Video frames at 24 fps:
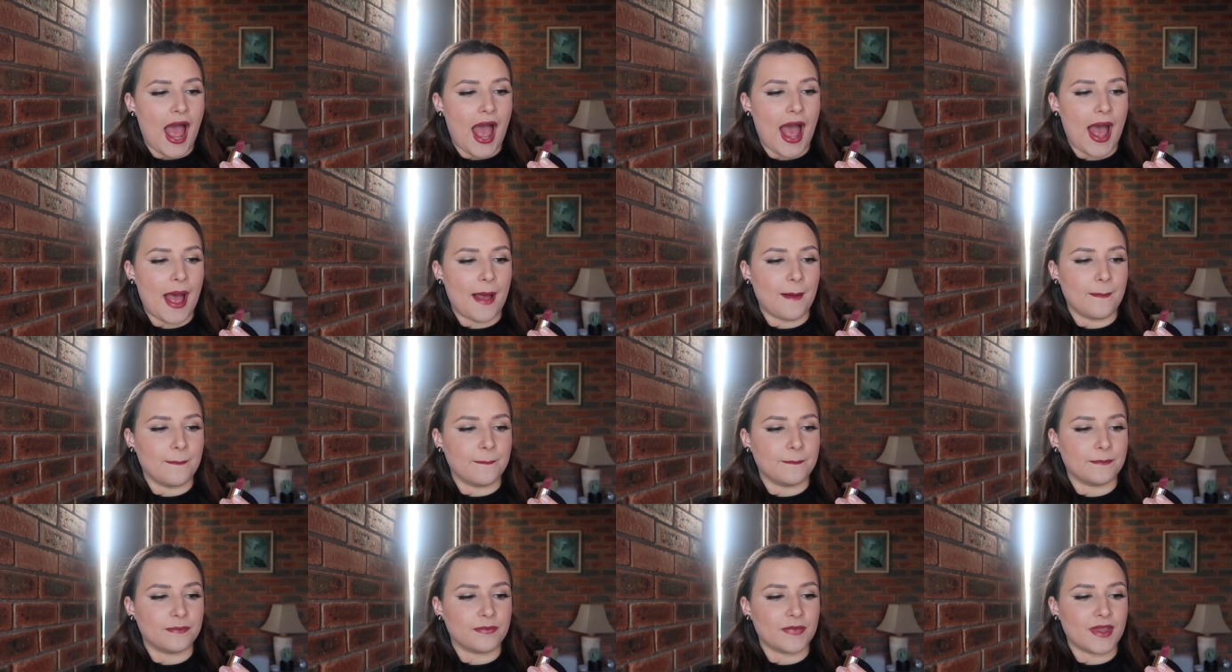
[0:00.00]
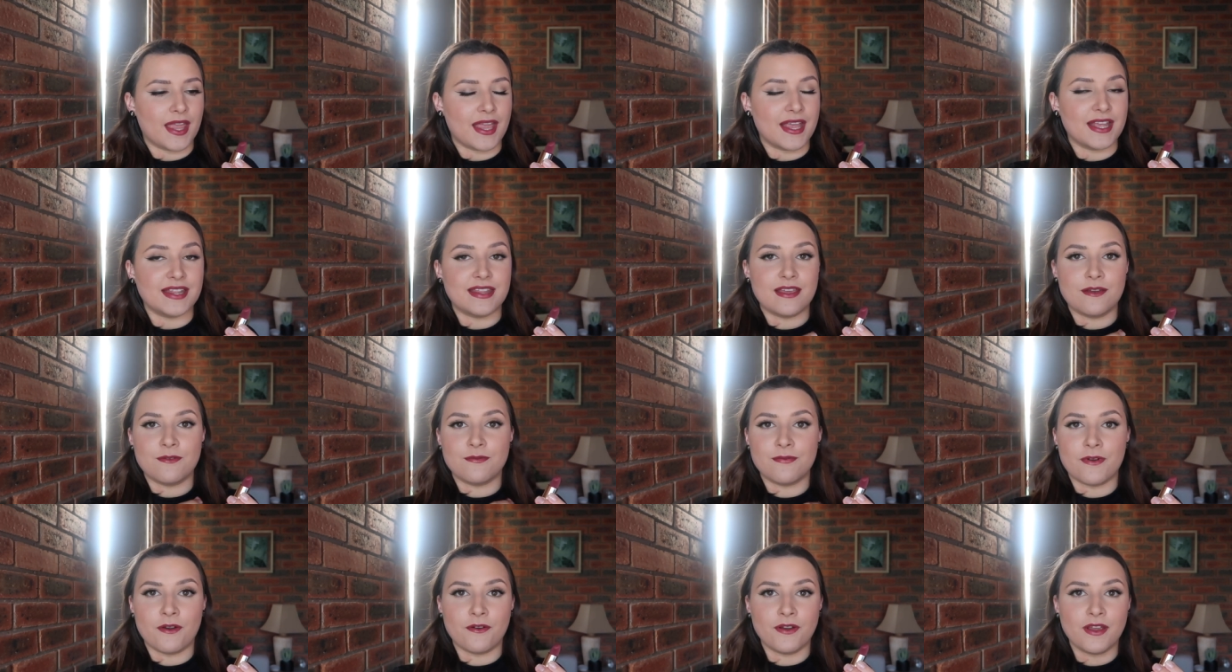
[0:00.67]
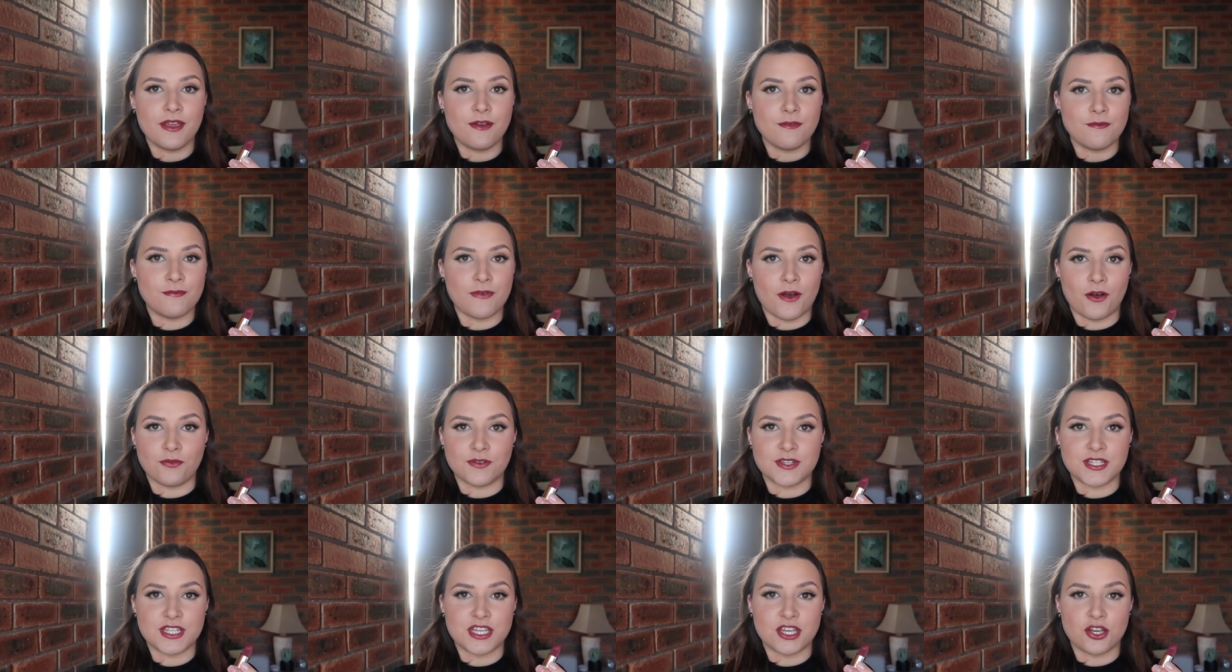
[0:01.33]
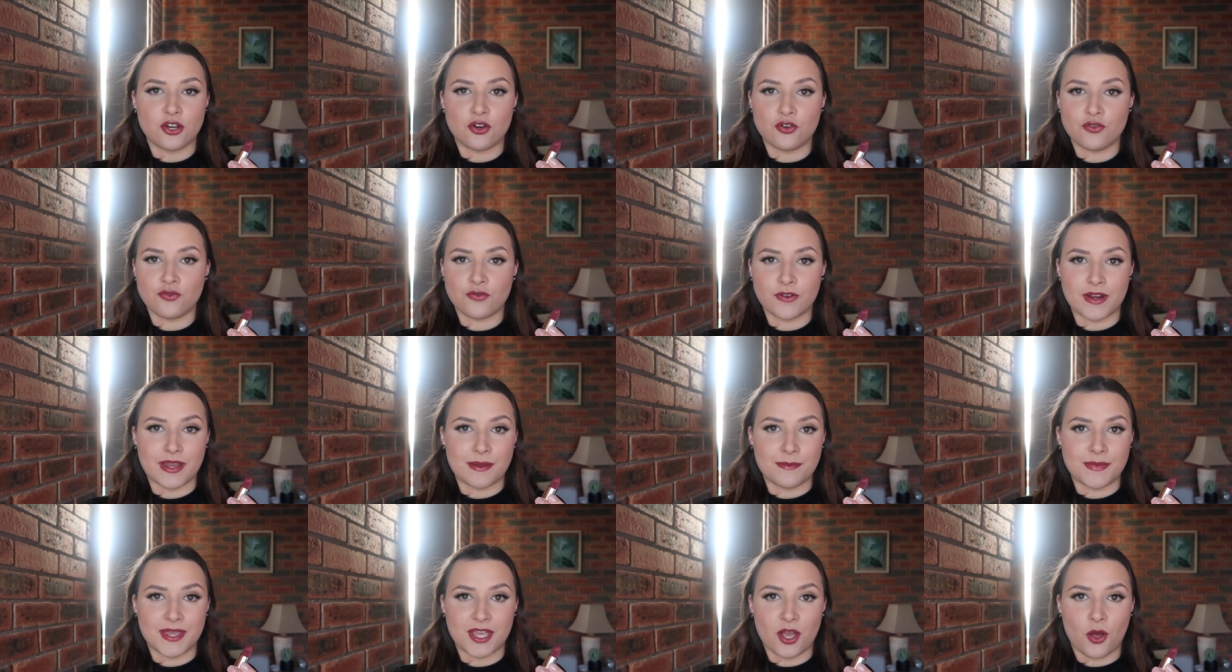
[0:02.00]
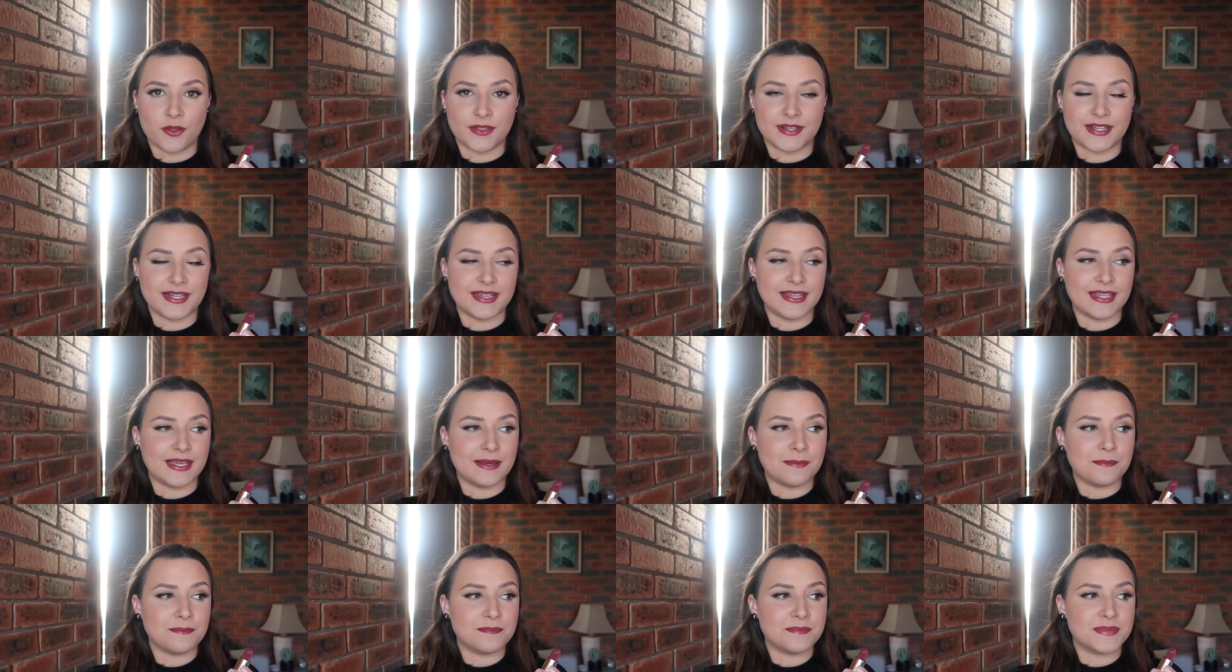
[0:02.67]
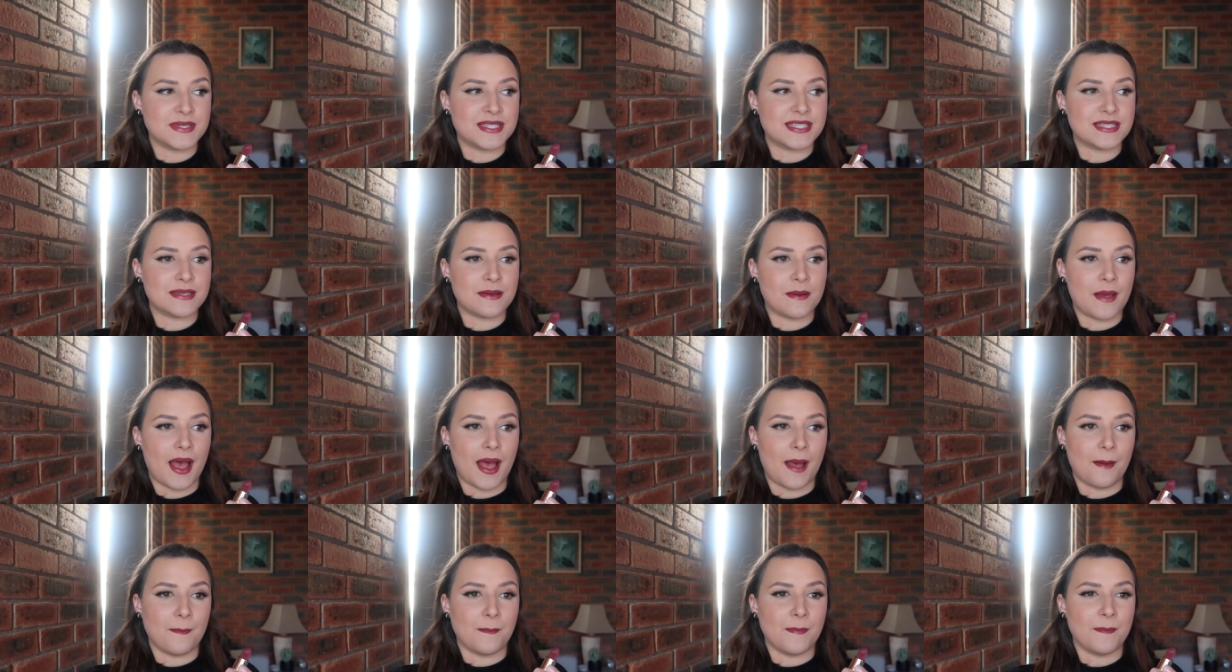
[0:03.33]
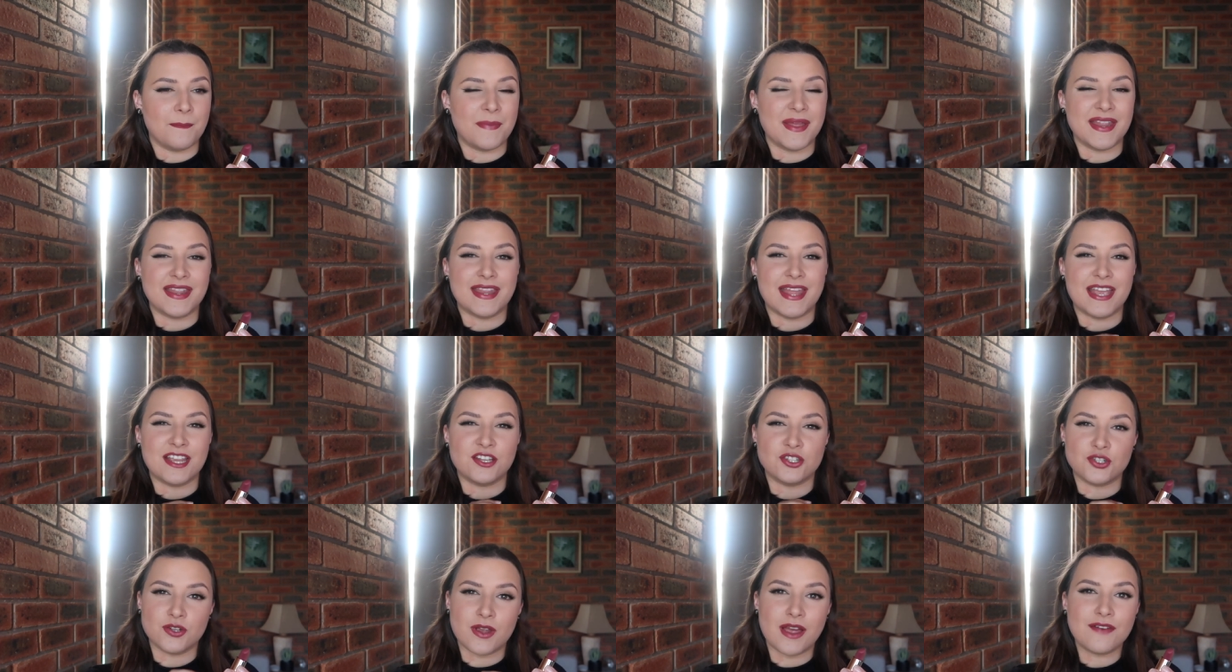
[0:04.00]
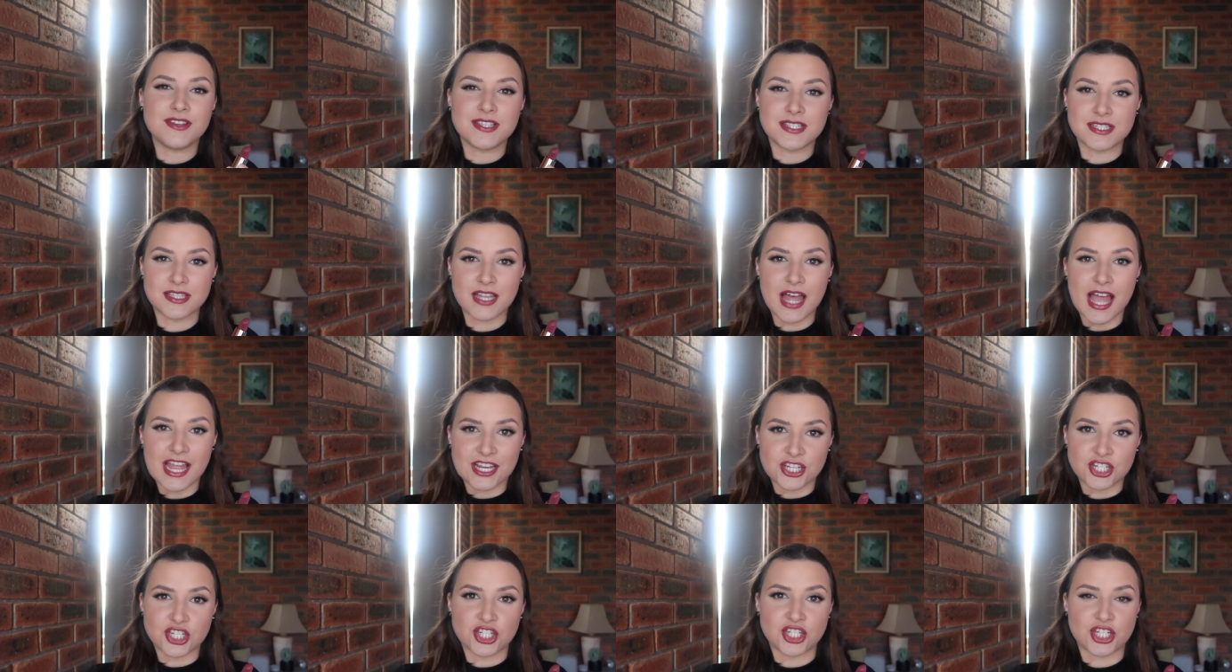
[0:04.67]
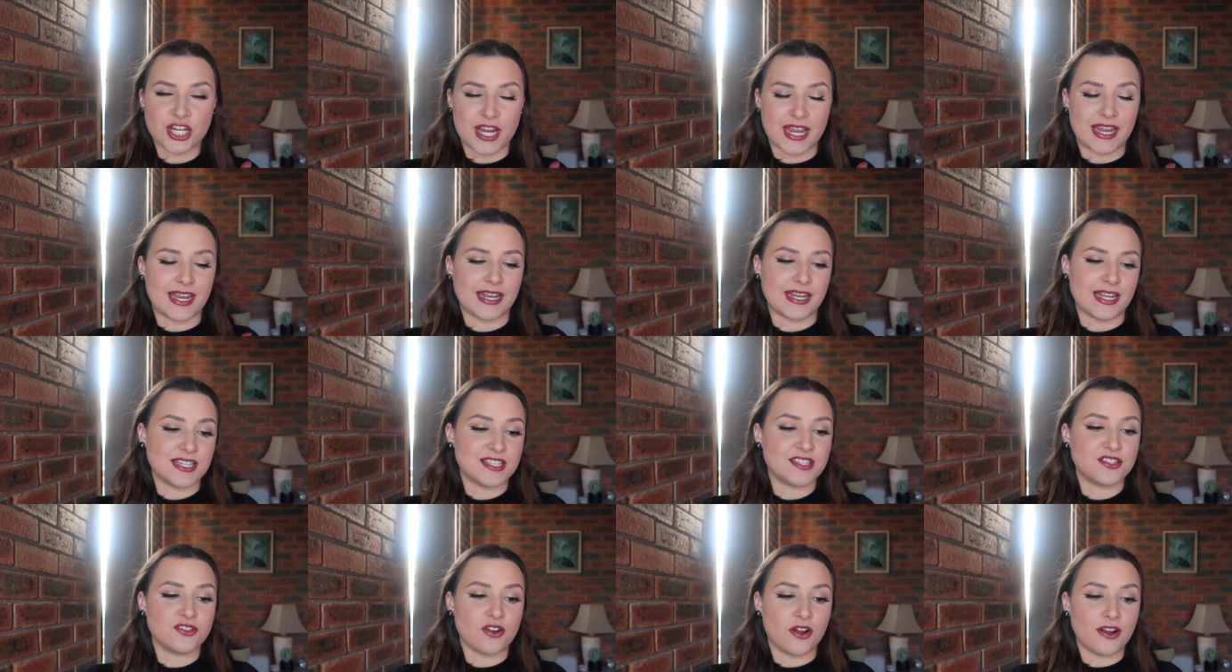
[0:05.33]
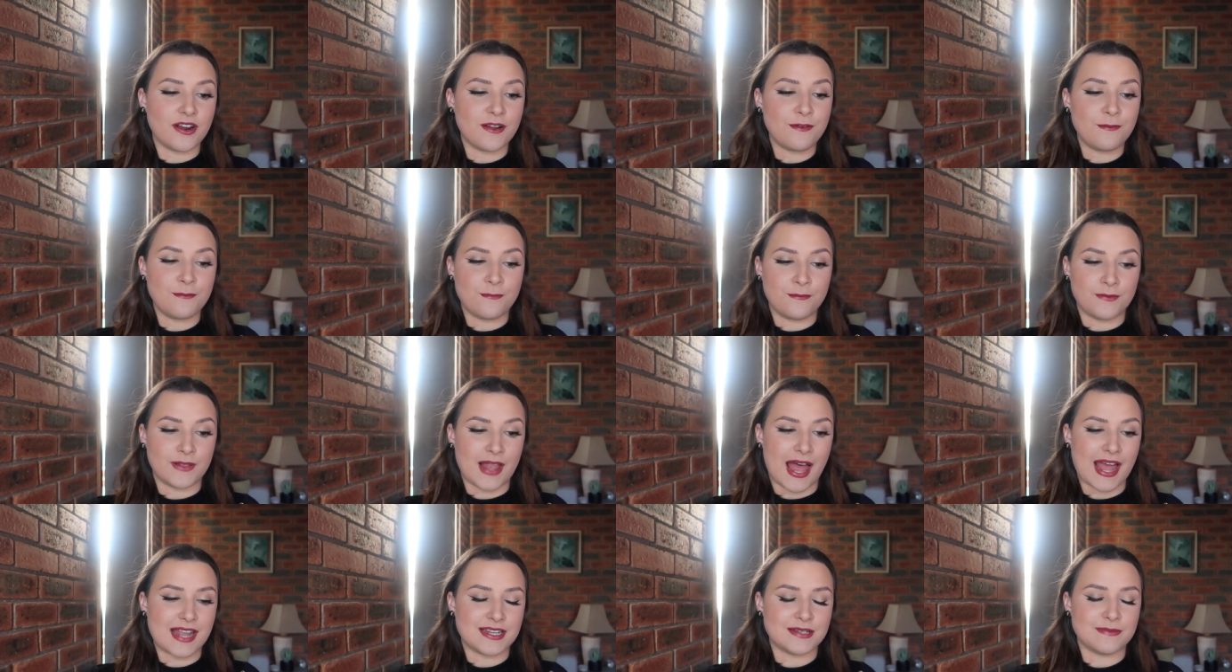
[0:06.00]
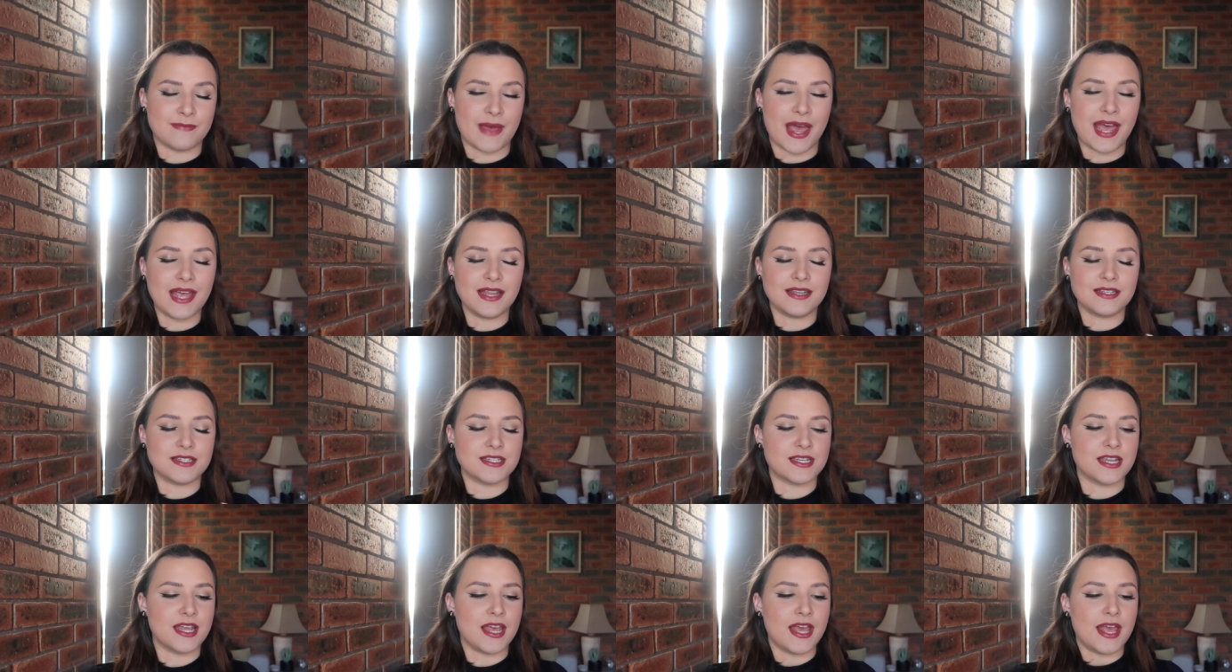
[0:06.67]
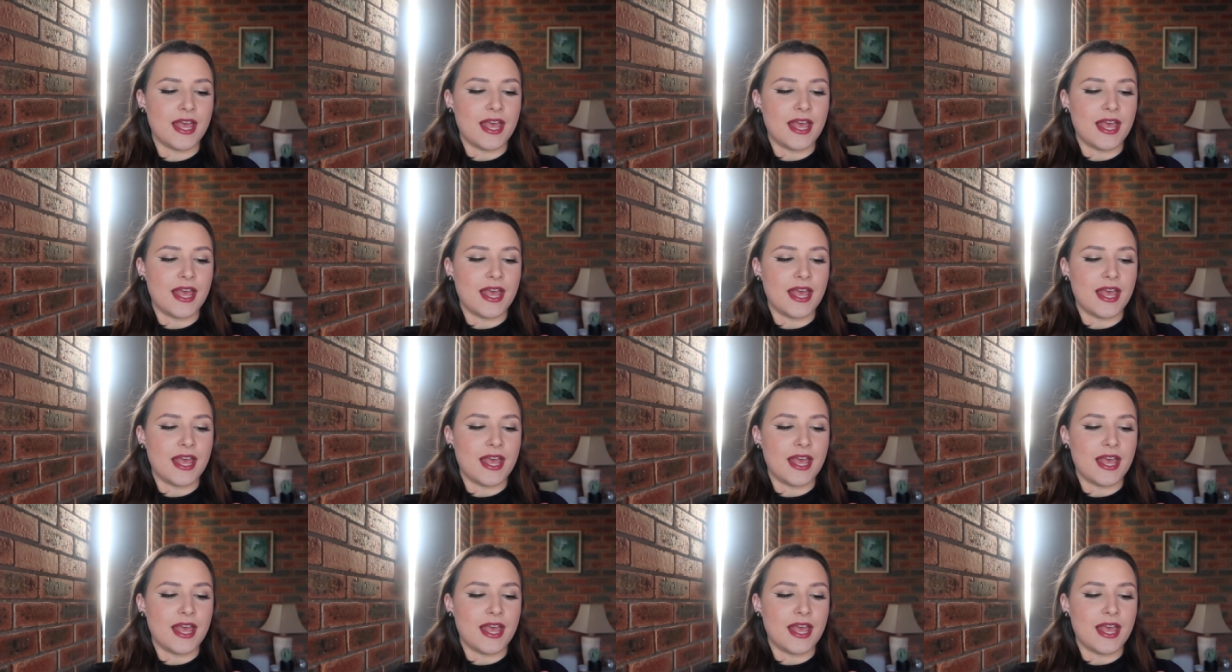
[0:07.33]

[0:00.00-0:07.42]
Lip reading: They're very velvety and creamy on the lips, but they do have a slight sheen. It's not a flat matte.